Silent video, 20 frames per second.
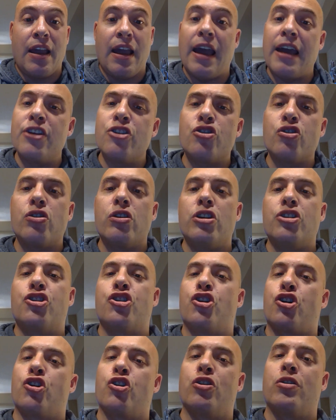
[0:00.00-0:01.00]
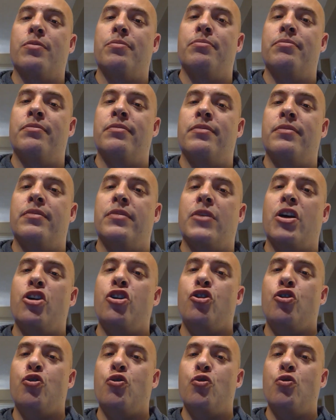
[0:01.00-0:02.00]
Enter a term that
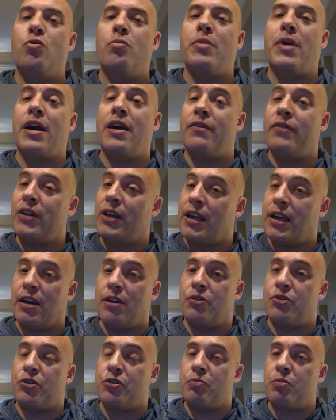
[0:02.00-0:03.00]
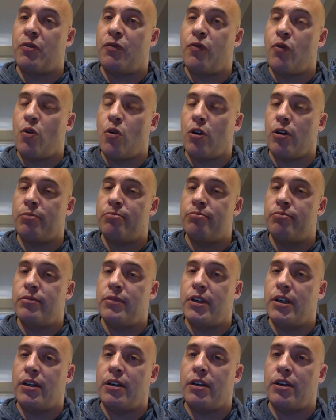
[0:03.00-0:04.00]
you may have encountered before
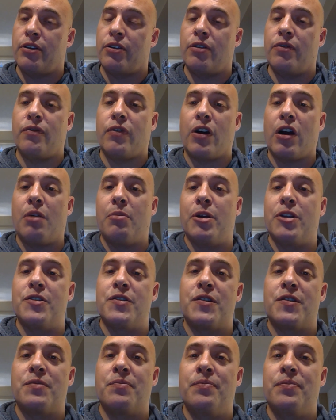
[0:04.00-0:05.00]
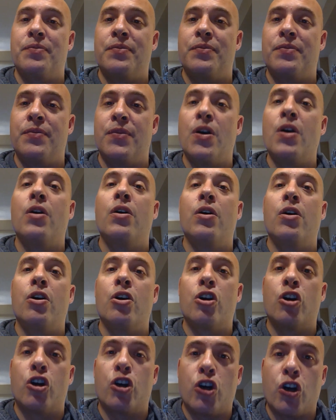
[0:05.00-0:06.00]
in other environments.
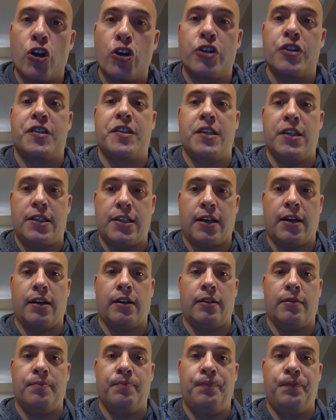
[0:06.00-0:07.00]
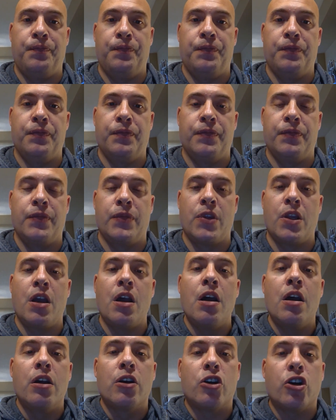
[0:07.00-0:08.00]
Courtesy title.
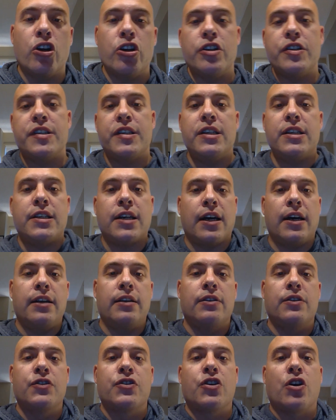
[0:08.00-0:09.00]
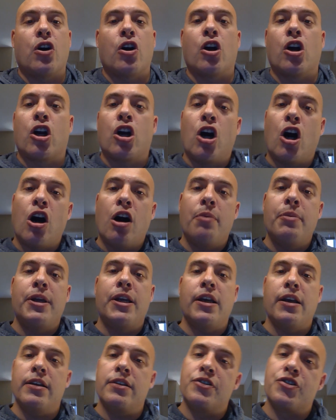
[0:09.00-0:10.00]
Courtesy titles are a common
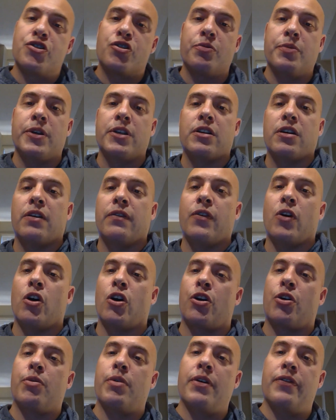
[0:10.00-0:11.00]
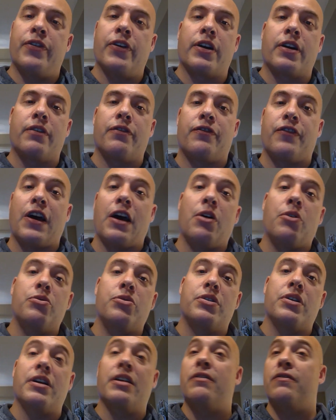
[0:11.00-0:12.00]
instrument of honorific
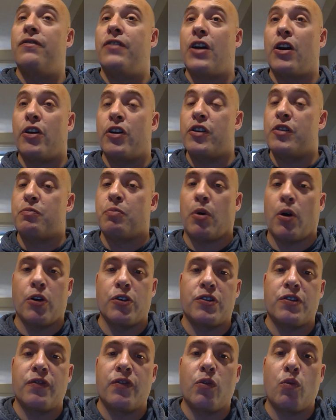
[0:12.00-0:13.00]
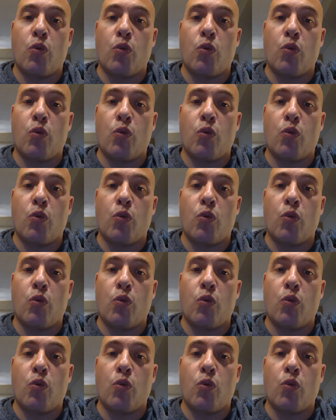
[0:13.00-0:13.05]
found in various parts of the